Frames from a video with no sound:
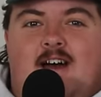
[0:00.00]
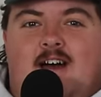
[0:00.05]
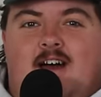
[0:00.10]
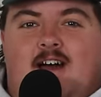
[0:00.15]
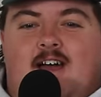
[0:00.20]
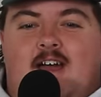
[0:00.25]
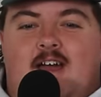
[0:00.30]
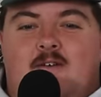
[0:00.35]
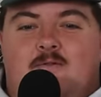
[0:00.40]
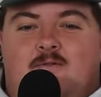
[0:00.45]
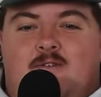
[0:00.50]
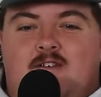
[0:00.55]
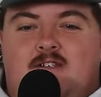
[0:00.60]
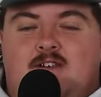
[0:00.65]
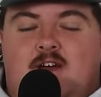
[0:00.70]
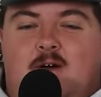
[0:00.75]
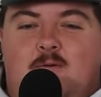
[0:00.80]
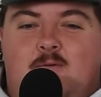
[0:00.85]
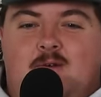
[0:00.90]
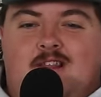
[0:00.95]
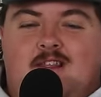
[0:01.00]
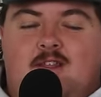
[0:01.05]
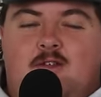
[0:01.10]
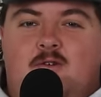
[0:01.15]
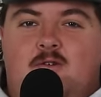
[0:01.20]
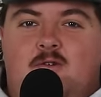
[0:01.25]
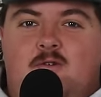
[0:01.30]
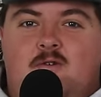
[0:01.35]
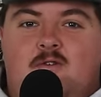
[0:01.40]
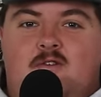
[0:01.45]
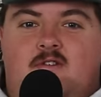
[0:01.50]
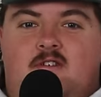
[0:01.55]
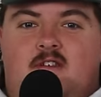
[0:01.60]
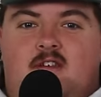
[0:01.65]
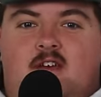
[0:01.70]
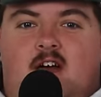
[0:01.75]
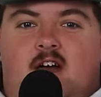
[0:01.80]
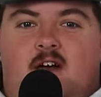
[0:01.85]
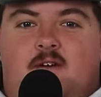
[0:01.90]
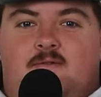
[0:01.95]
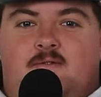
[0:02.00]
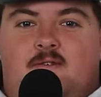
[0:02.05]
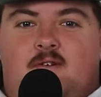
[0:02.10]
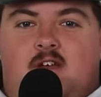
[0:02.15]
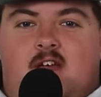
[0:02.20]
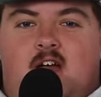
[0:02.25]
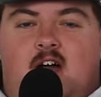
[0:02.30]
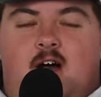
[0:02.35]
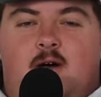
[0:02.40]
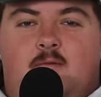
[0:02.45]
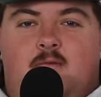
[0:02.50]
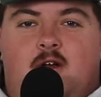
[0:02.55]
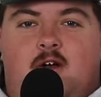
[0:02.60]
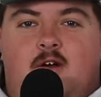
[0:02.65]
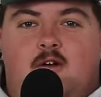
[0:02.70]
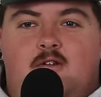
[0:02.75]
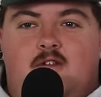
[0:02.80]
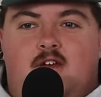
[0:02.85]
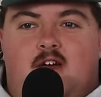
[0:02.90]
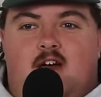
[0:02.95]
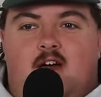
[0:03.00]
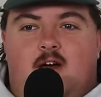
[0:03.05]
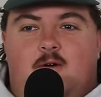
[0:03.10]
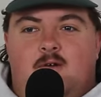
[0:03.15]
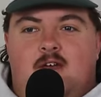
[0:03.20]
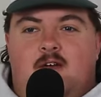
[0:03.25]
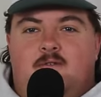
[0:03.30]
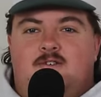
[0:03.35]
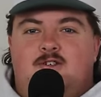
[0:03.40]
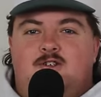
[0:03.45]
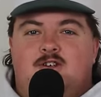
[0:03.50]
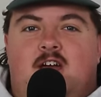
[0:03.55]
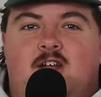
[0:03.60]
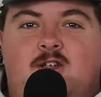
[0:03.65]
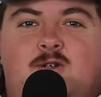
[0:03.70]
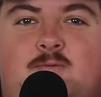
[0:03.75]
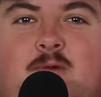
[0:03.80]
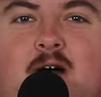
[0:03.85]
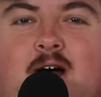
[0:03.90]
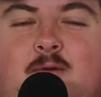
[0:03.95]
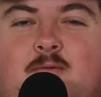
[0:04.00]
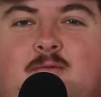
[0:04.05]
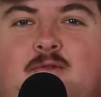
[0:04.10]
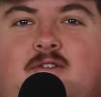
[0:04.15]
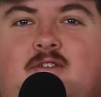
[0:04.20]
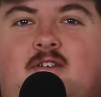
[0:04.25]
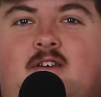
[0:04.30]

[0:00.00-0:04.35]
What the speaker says: Every time we lose after a carb load, we have to change pubs.